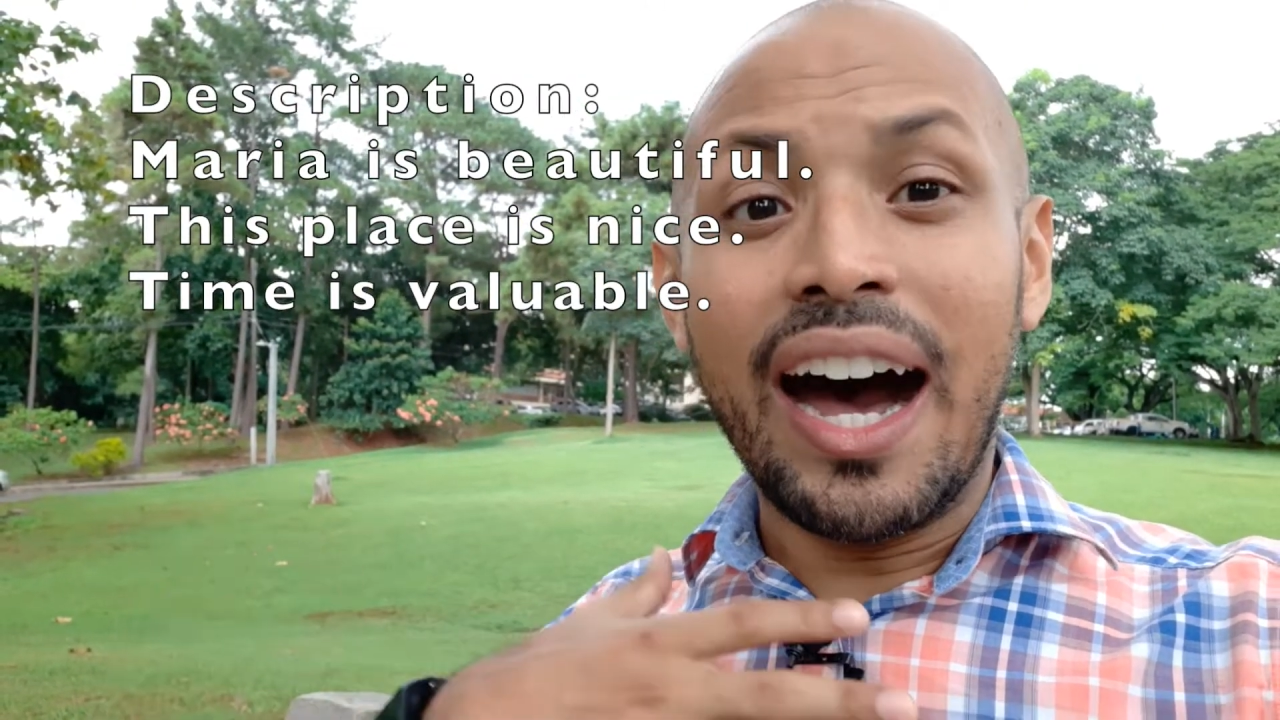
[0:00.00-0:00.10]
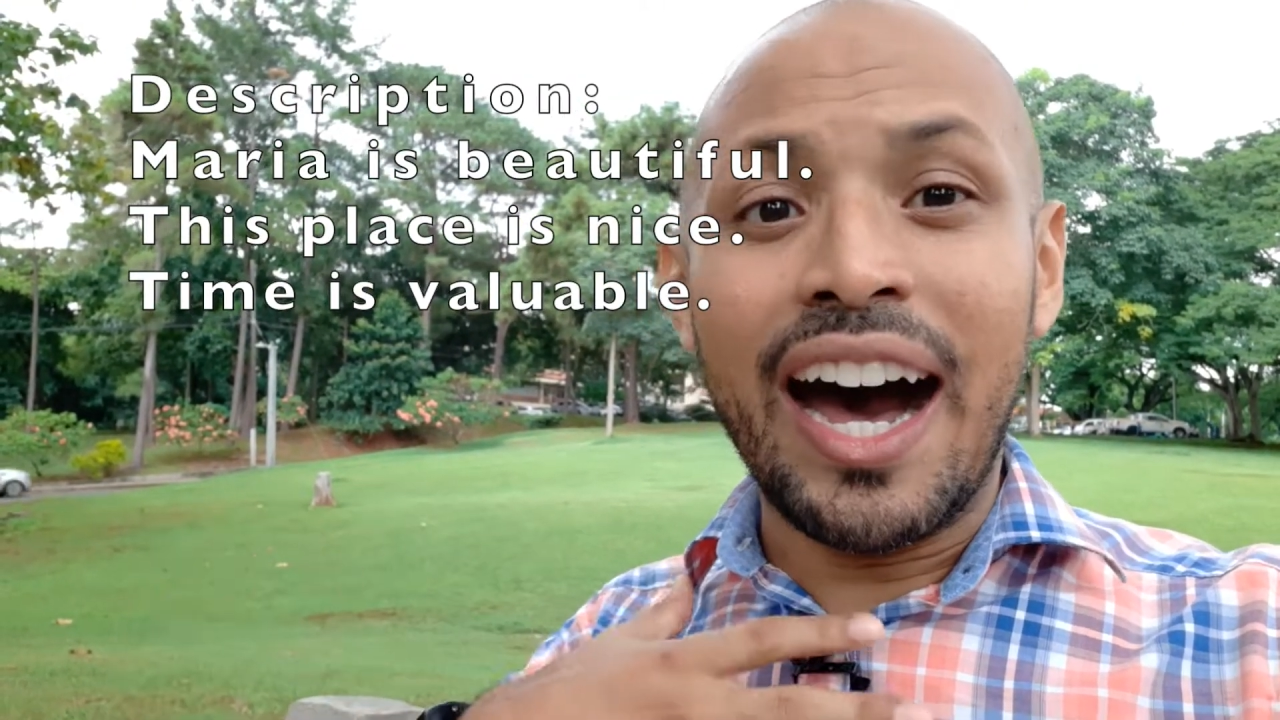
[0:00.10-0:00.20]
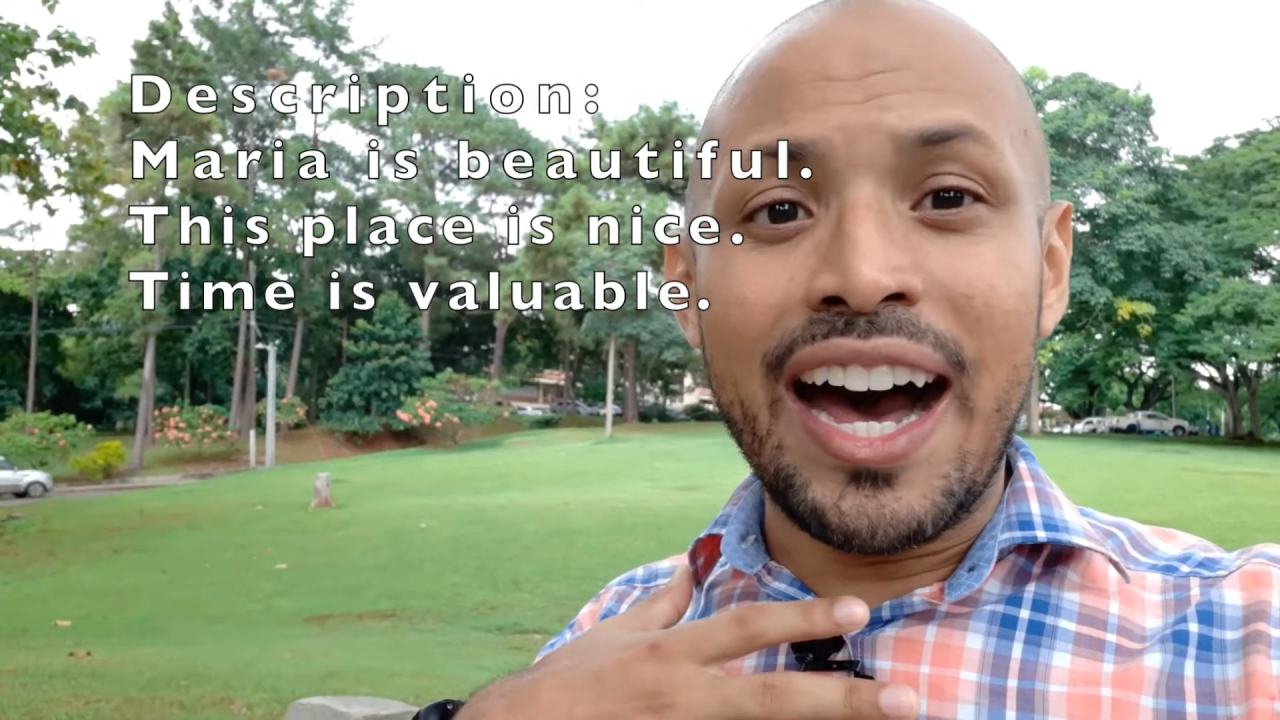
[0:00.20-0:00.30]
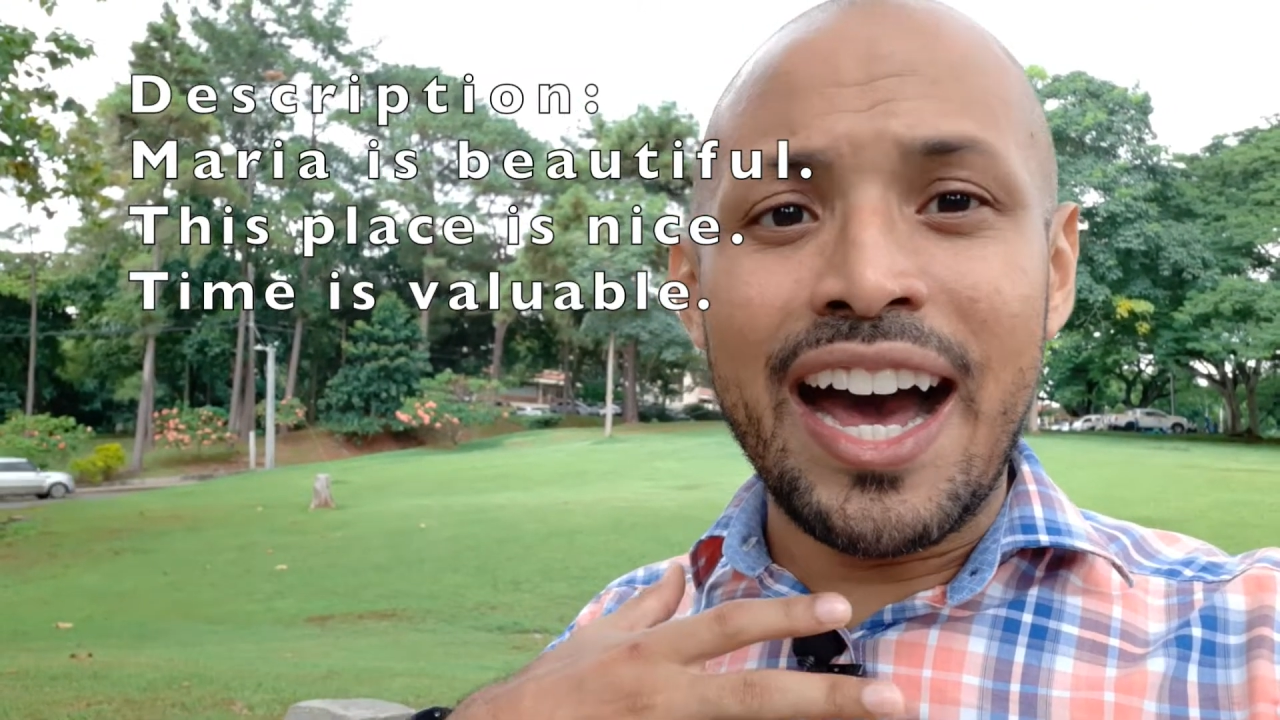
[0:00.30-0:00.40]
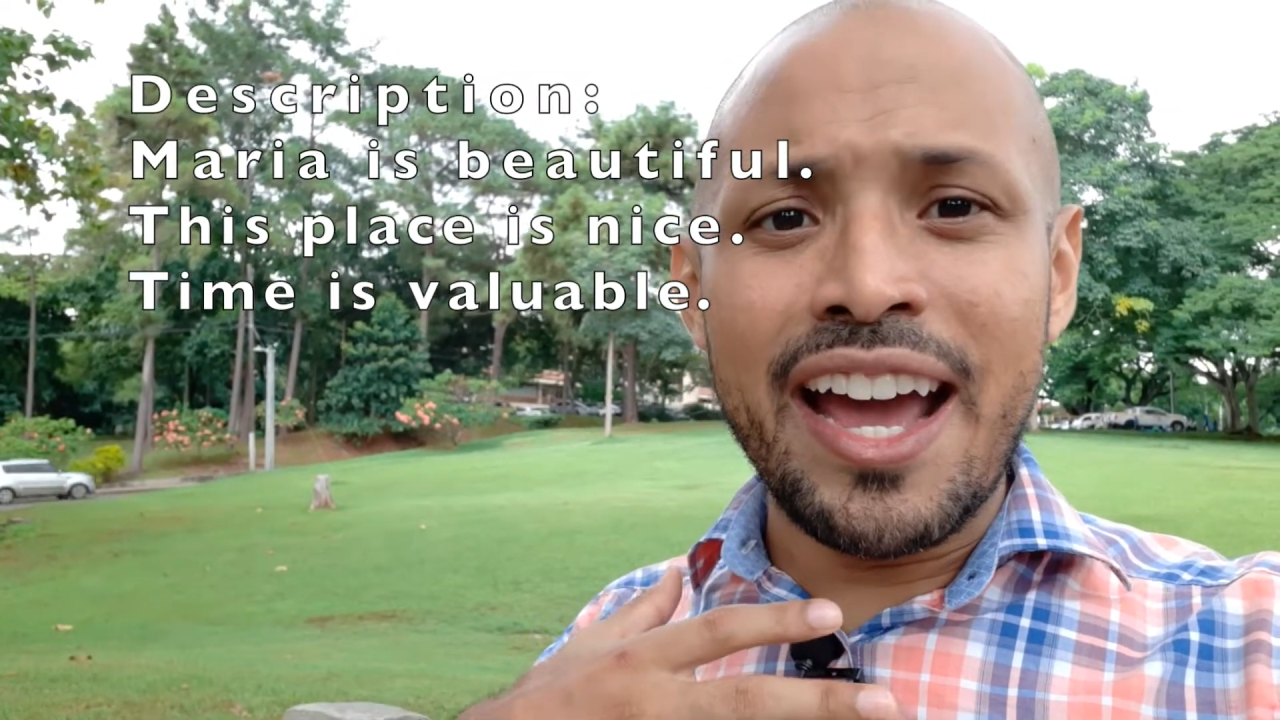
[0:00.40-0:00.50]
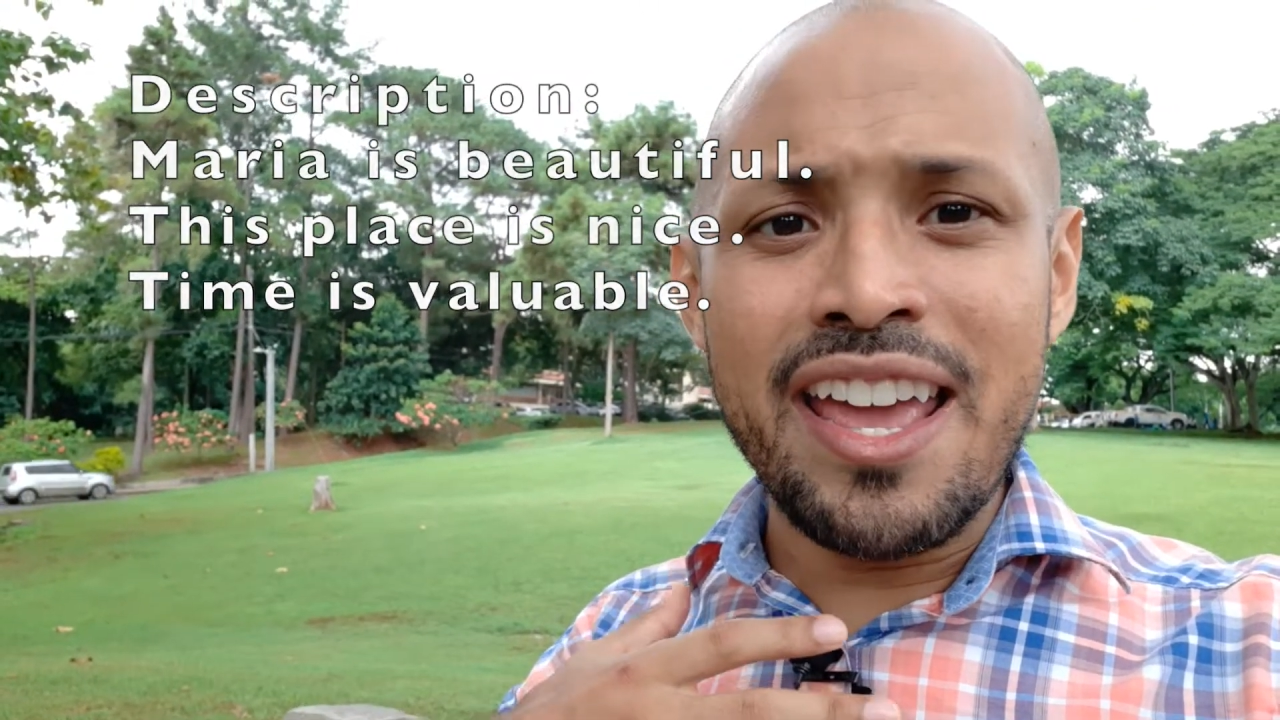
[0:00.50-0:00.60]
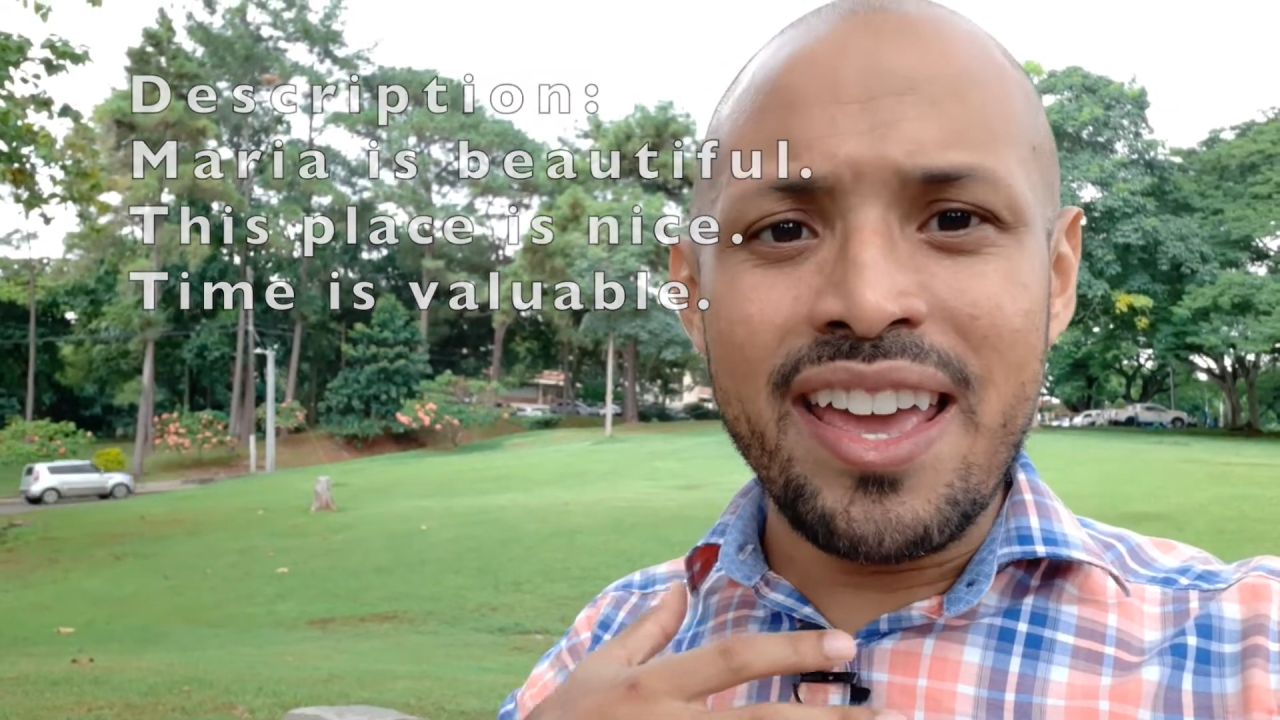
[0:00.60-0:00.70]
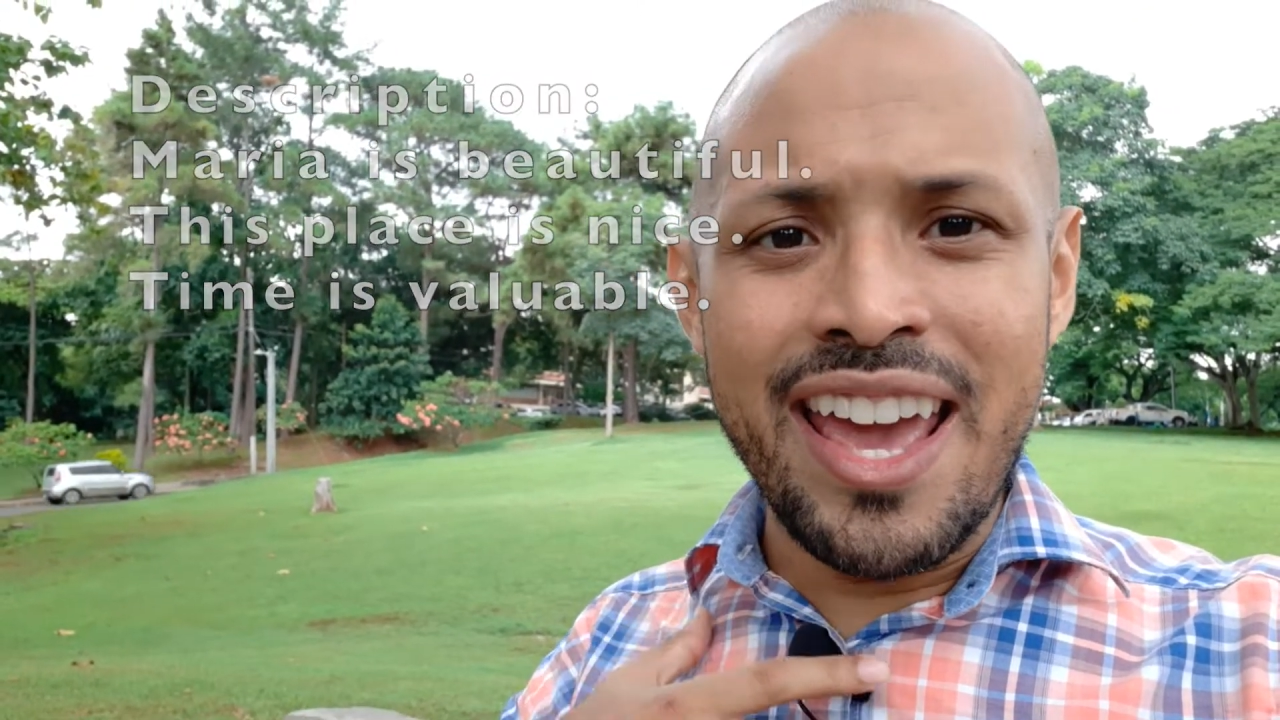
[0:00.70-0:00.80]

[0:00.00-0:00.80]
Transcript: I